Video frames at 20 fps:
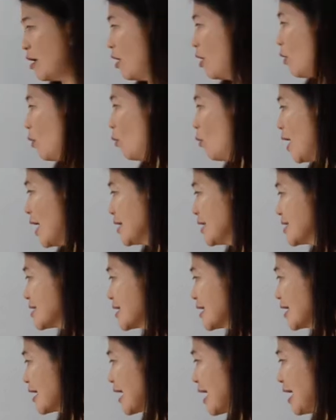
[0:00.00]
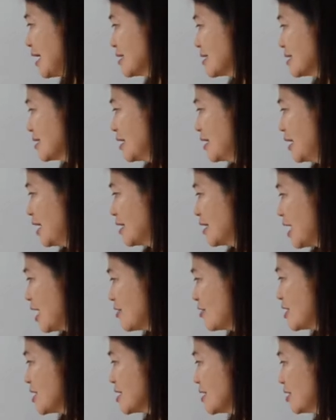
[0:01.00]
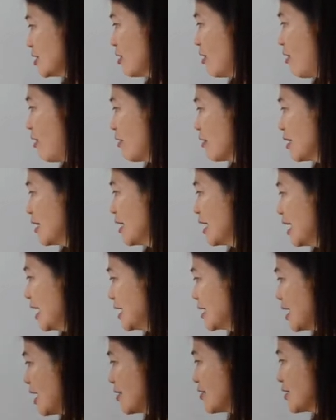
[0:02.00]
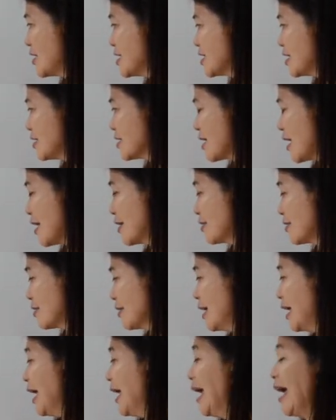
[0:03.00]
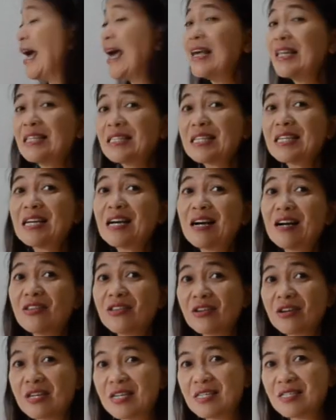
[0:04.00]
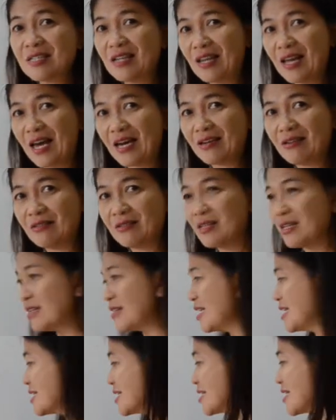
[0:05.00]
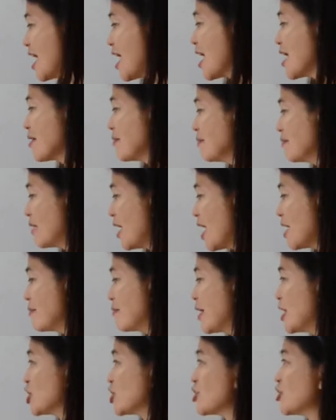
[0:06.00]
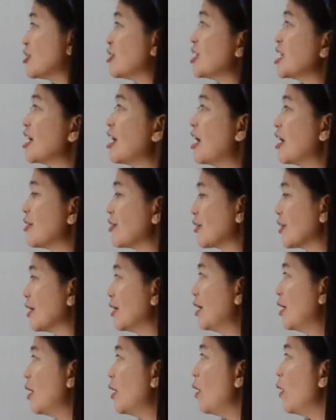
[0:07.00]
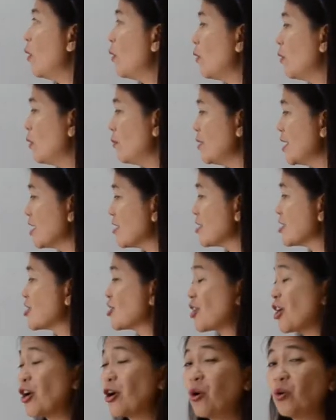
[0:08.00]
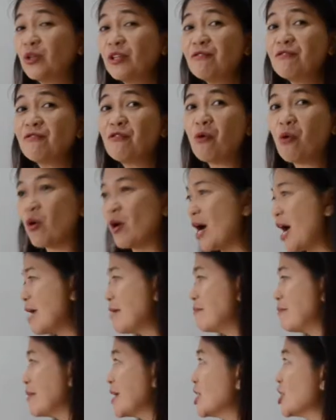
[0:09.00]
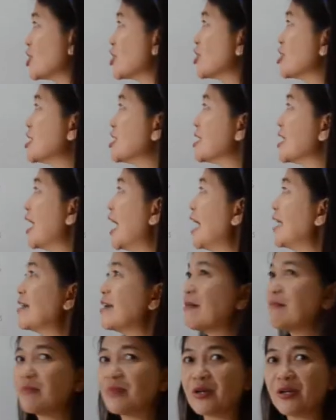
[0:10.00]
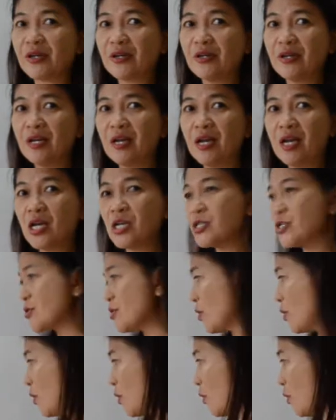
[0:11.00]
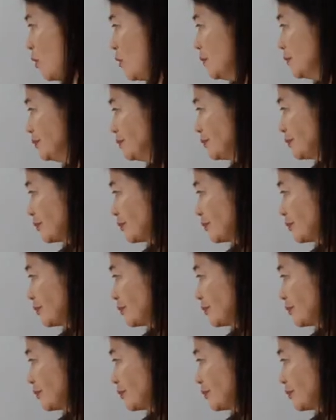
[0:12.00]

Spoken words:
One is a cat, another is a dog, another is a tiger, and the other is a lion. This time, I mentioned the other. Because there are only 4, I mentioned a number. So,